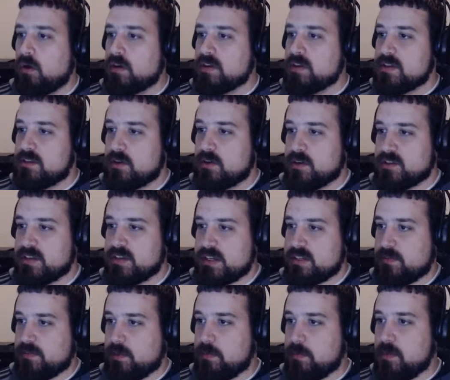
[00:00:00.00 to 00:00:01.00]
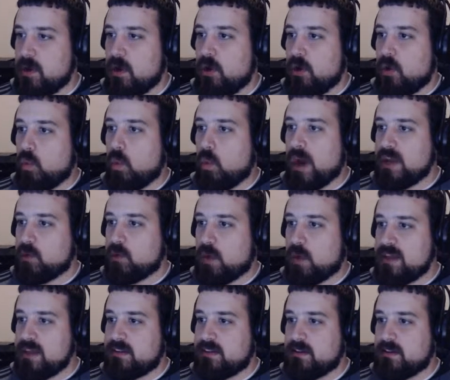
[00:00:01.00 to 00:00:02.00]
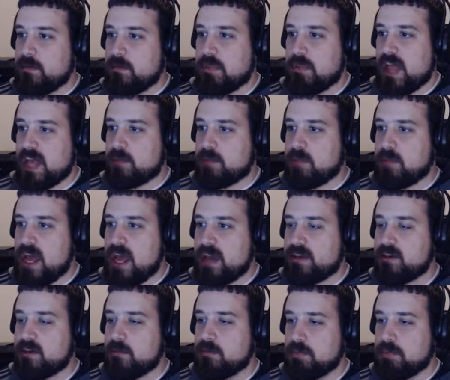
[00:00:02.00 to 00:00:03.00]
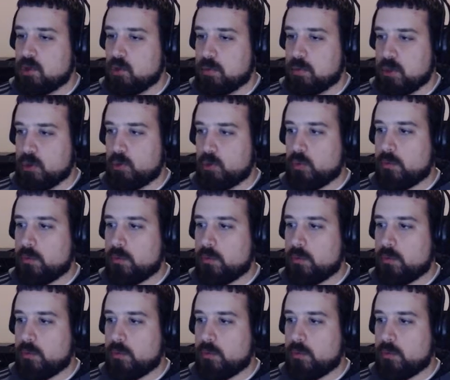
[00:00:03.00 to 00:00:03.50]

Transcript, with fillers: There are okay. six of them. White, white, black, black, blue, blue.